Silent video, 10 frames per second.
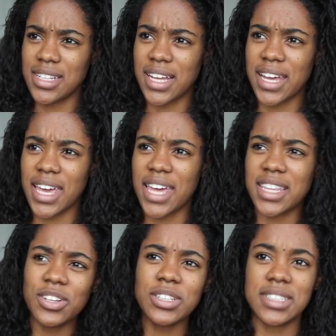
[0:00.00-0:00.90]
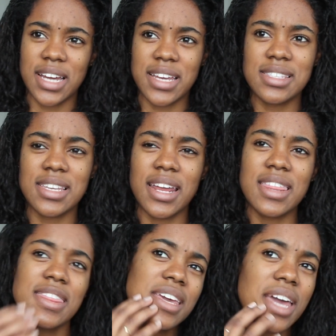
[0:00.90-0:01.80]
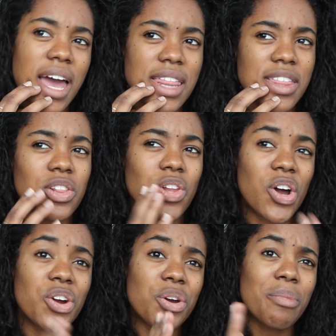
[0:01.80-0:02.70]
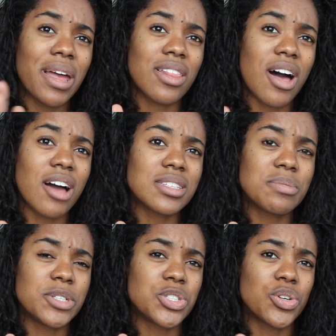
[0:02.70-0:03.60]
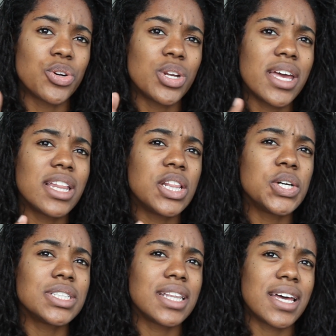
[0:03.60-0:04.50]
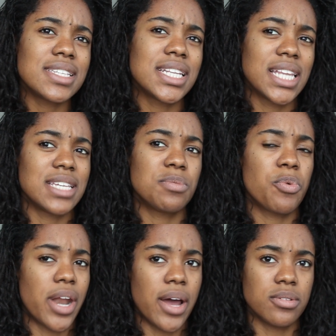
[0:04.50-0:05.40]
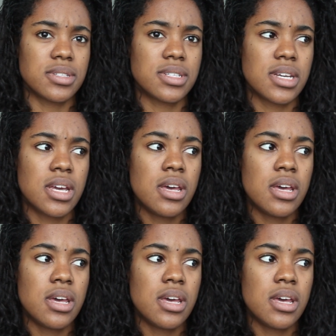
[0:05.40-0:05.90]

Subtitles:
Like, it looked nice, and I think the longer my locks matured, it looked less and less pronounced.